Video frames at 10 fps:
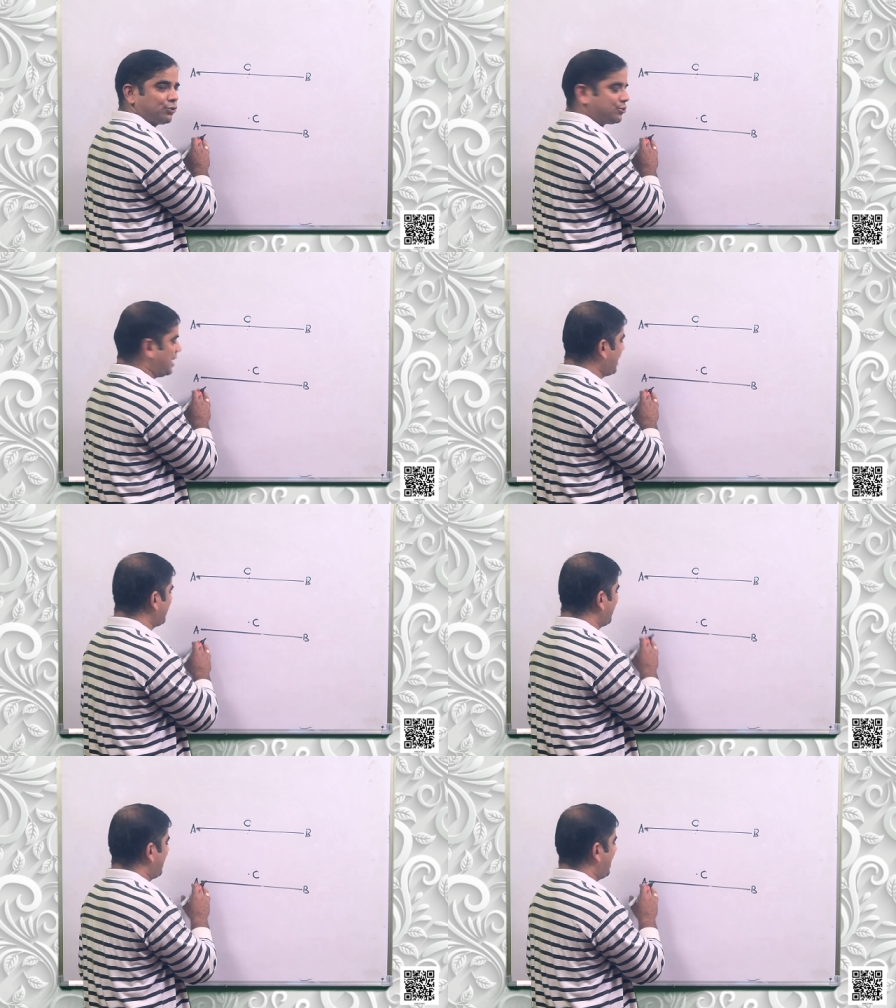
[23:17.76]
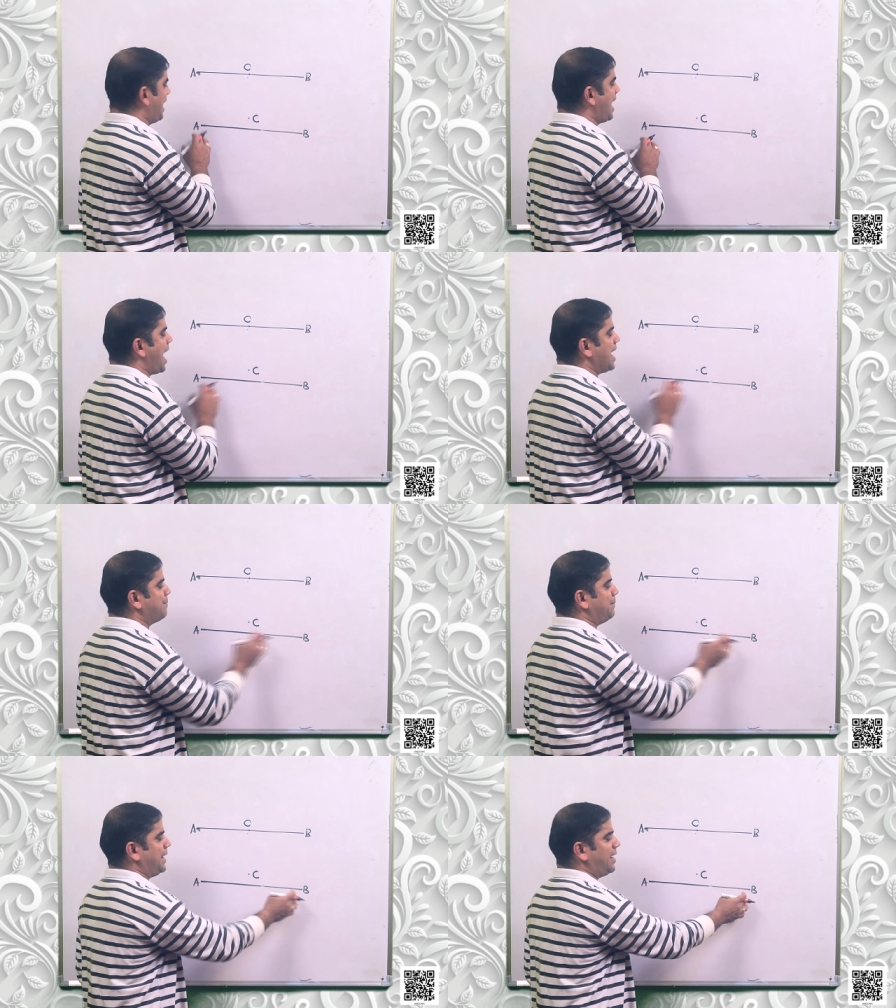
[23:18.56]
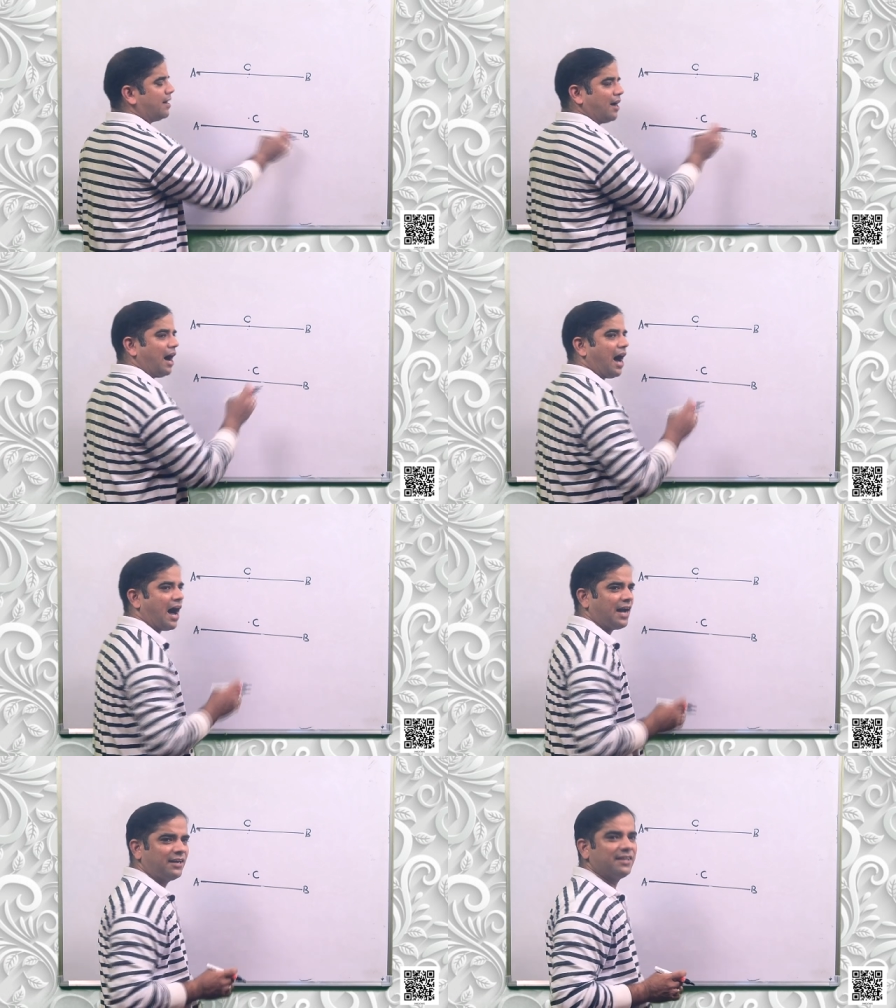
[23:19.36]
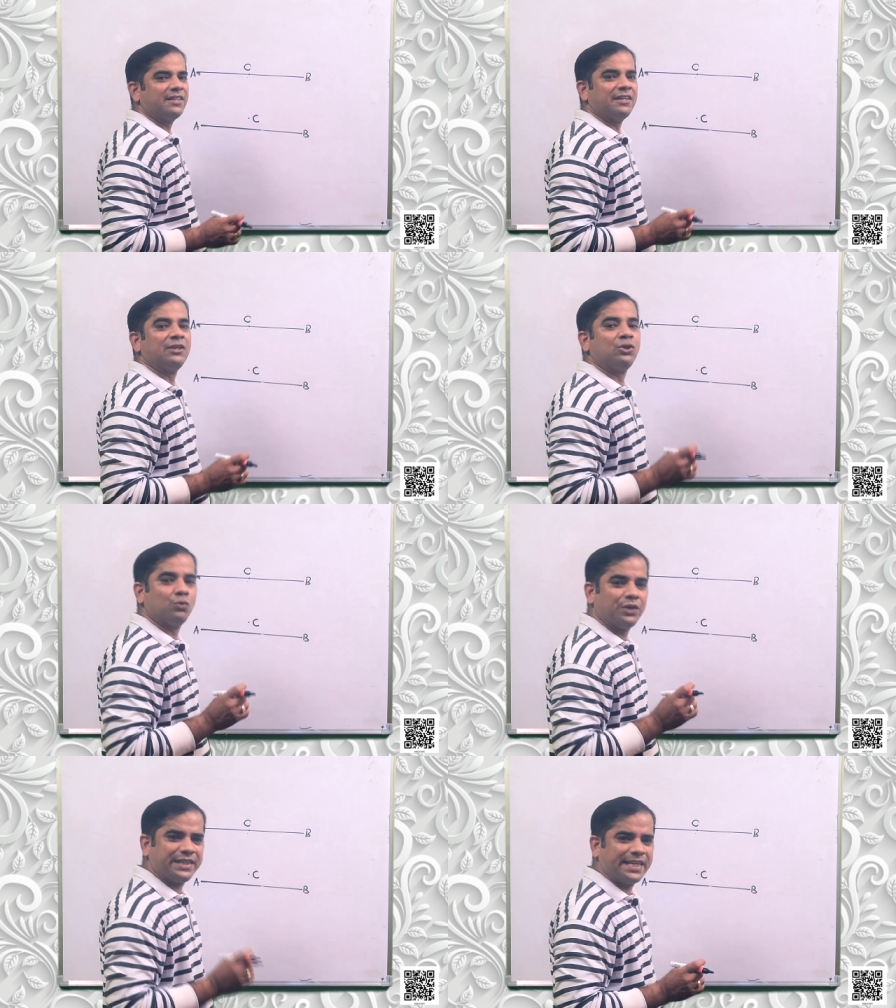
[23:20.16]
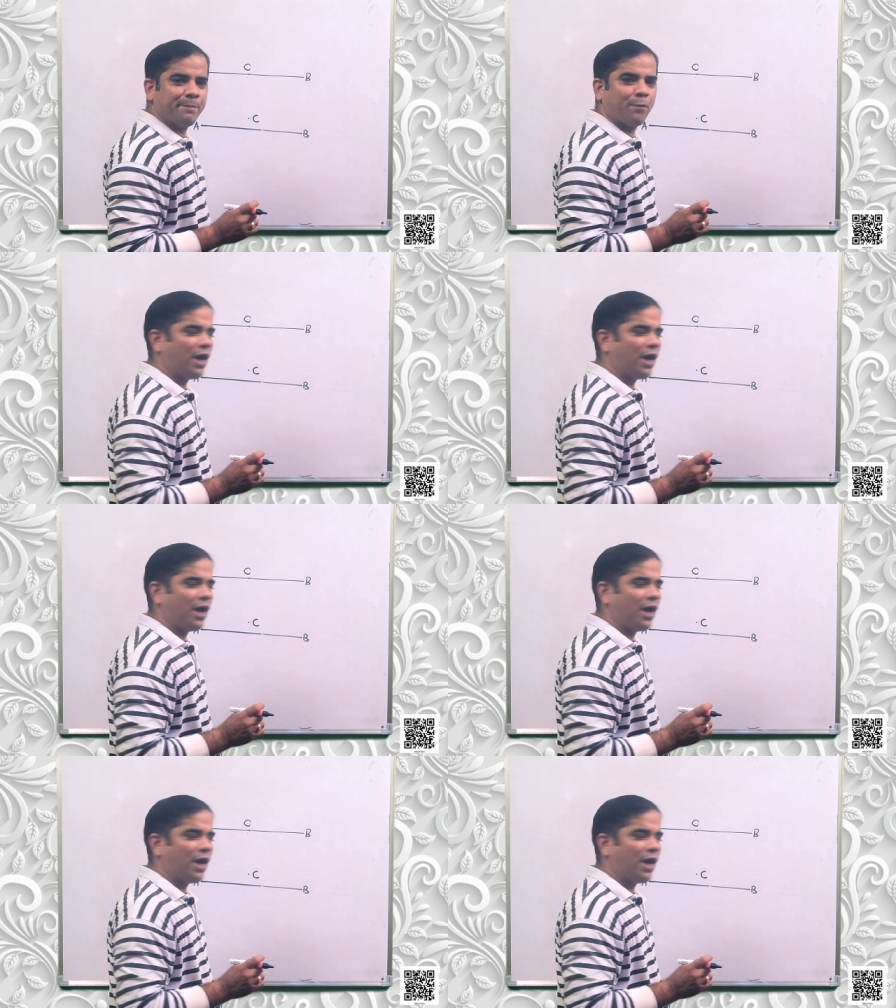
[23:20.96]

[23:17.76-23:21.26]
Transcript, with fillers: postulate A and B are two distinct